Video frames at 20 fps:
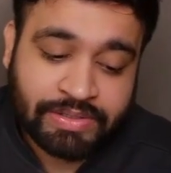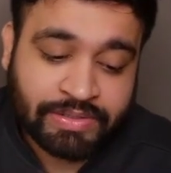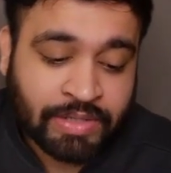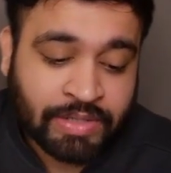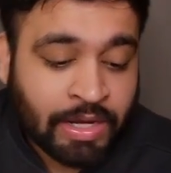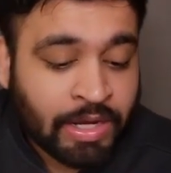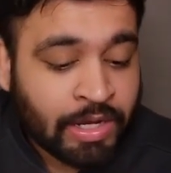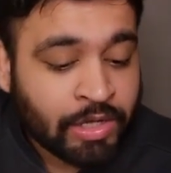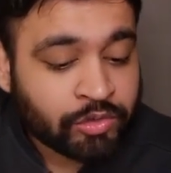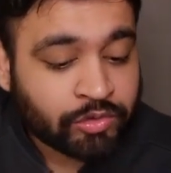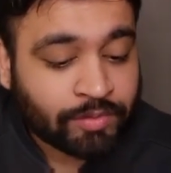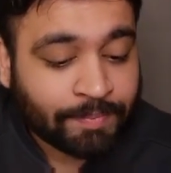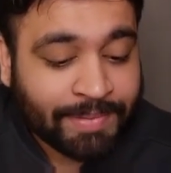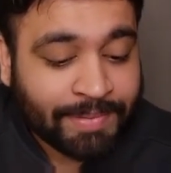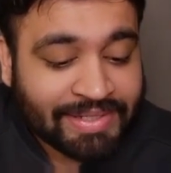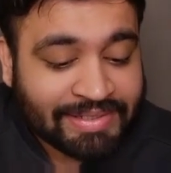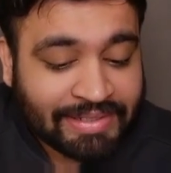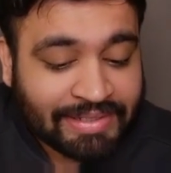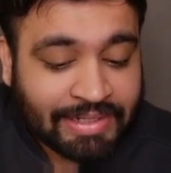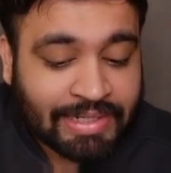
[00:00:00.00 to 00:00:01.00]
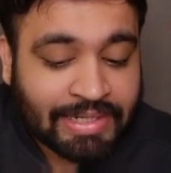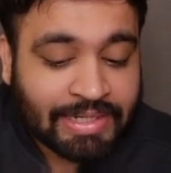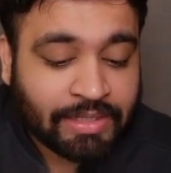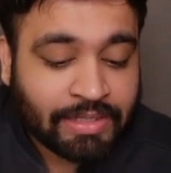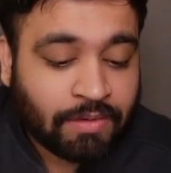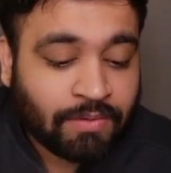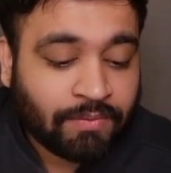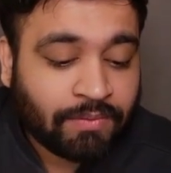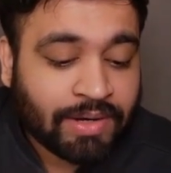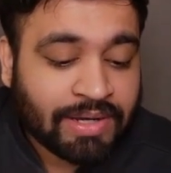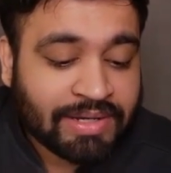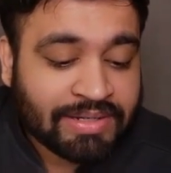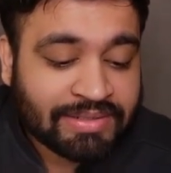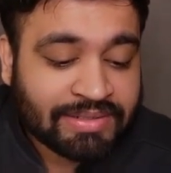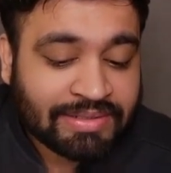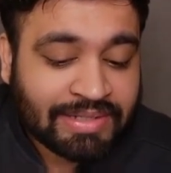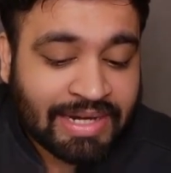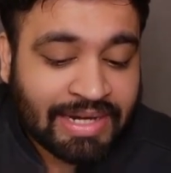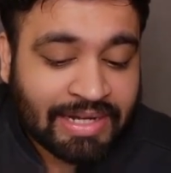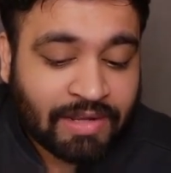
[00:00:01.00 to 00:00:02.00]
So basically the words
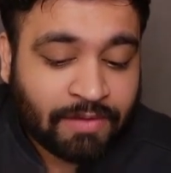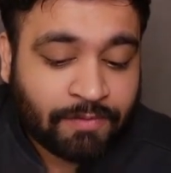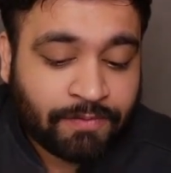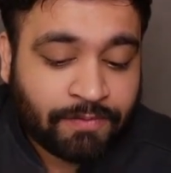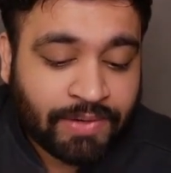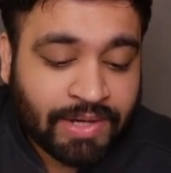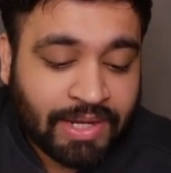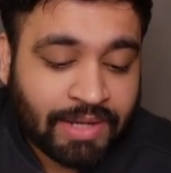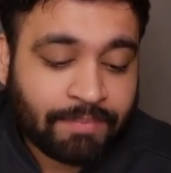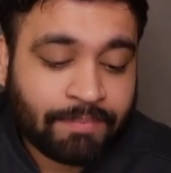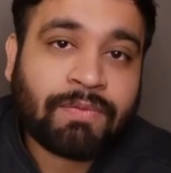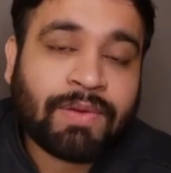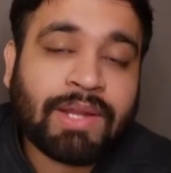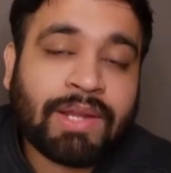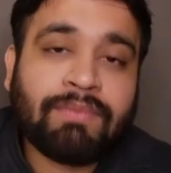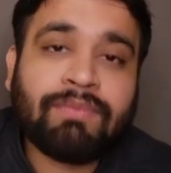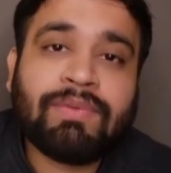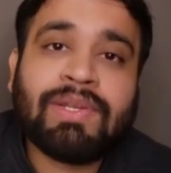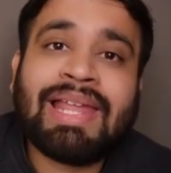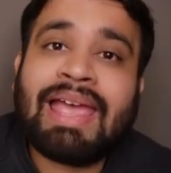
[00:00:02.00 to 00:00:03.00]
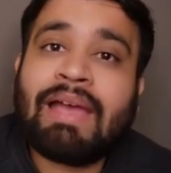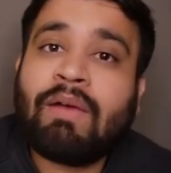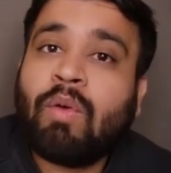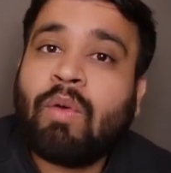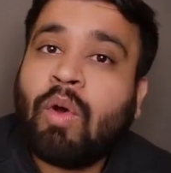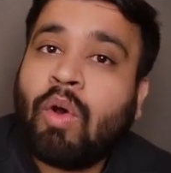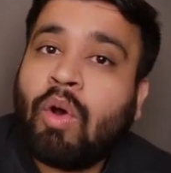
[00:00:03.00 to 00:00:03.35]
data frame will have all